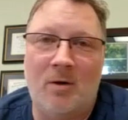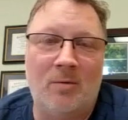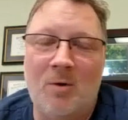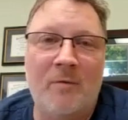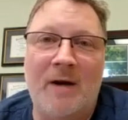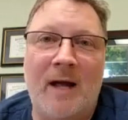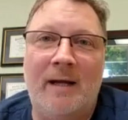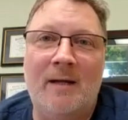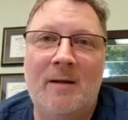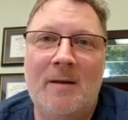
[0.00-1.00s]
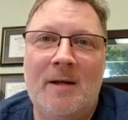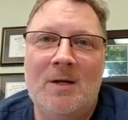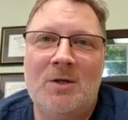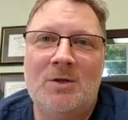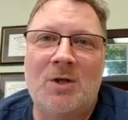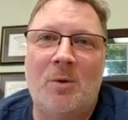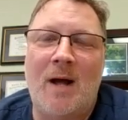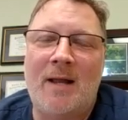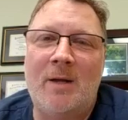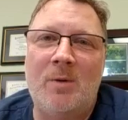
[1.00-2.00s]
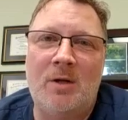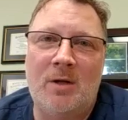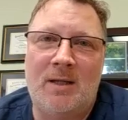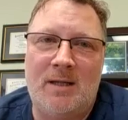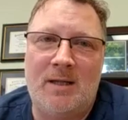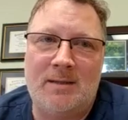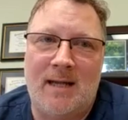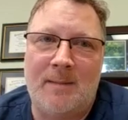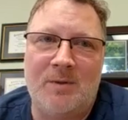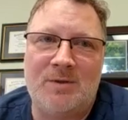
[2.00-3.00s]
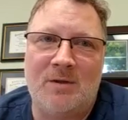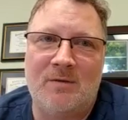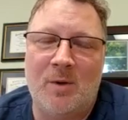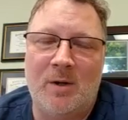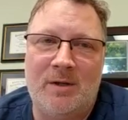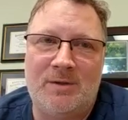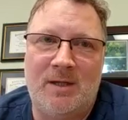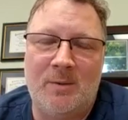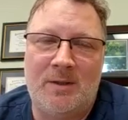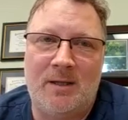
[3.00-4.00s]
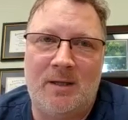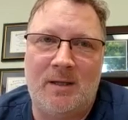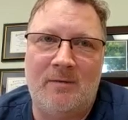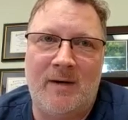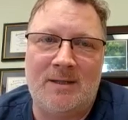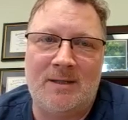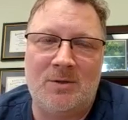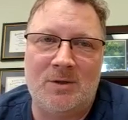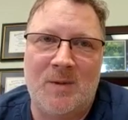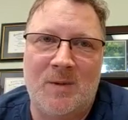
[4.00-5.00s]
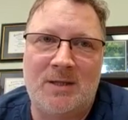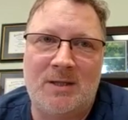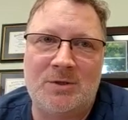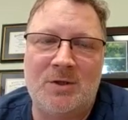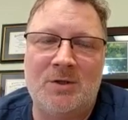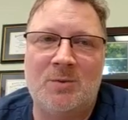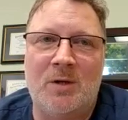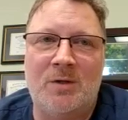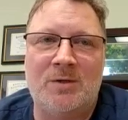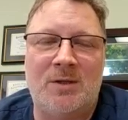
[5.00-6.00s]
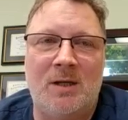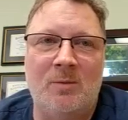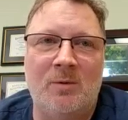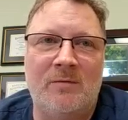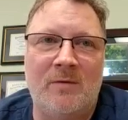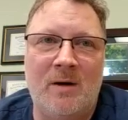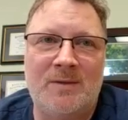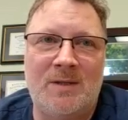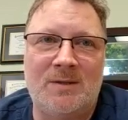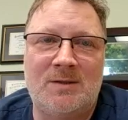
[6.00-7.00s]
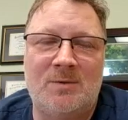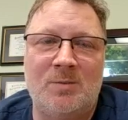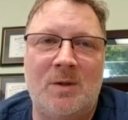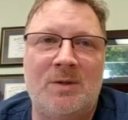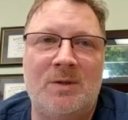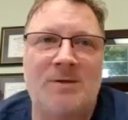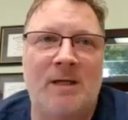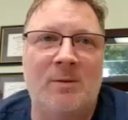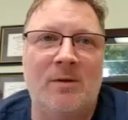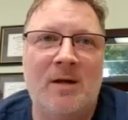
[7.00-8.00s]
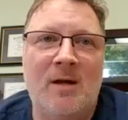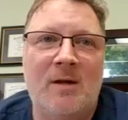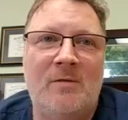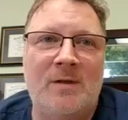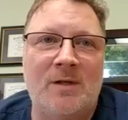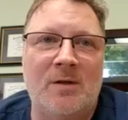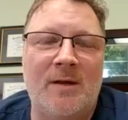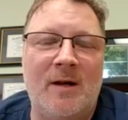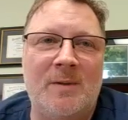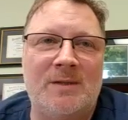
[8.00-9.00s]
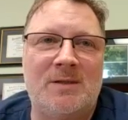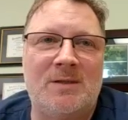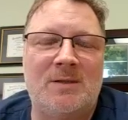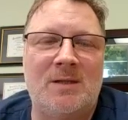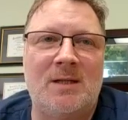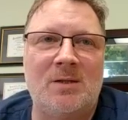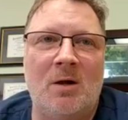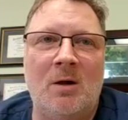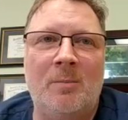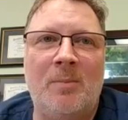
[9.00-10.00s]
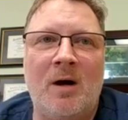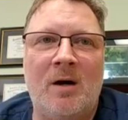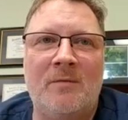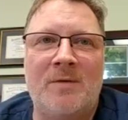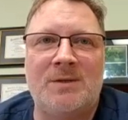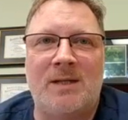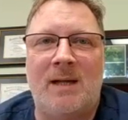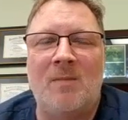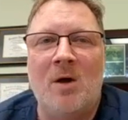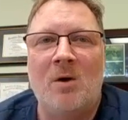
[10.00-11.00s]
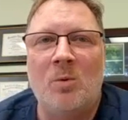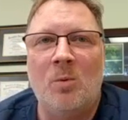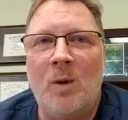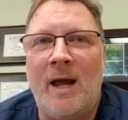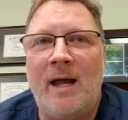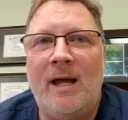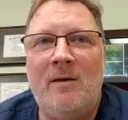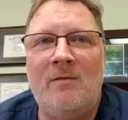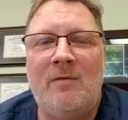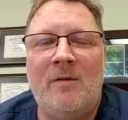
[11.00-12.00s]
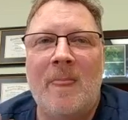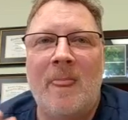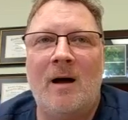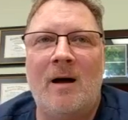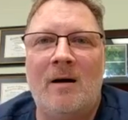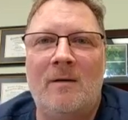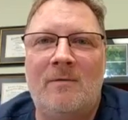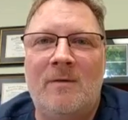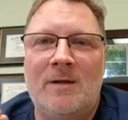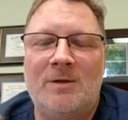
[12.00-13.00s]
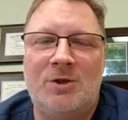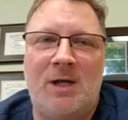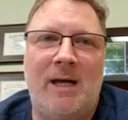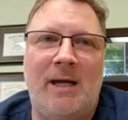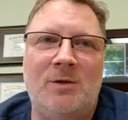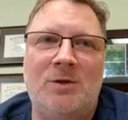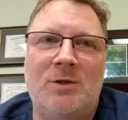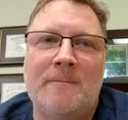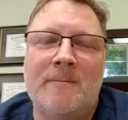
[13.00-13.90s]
overnight. So I think when you look at the examples of what you see with the advanced nurse practitioners, what you're seeing with pharmacists, what you're seeing with physical therapists, it's all part of the same wave of change